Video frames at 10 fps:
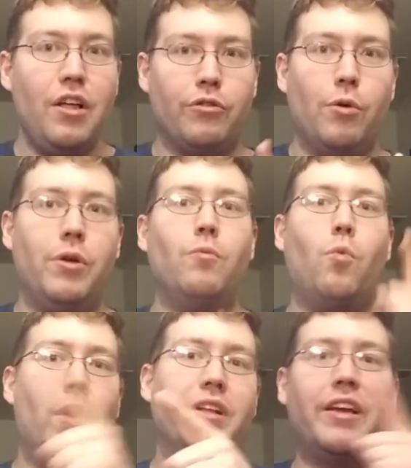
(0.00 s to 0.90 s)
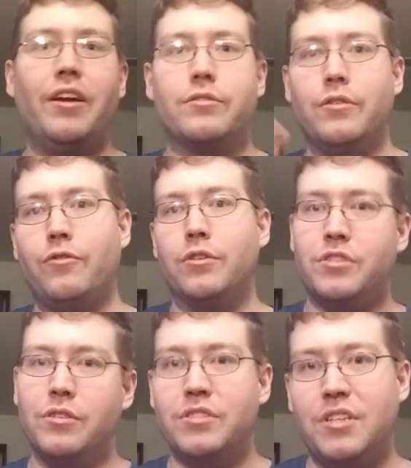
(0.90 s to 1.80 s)
throw in one character for a
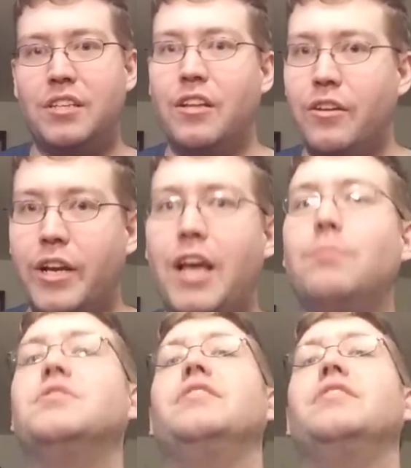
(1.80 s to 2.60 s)
certain select other games,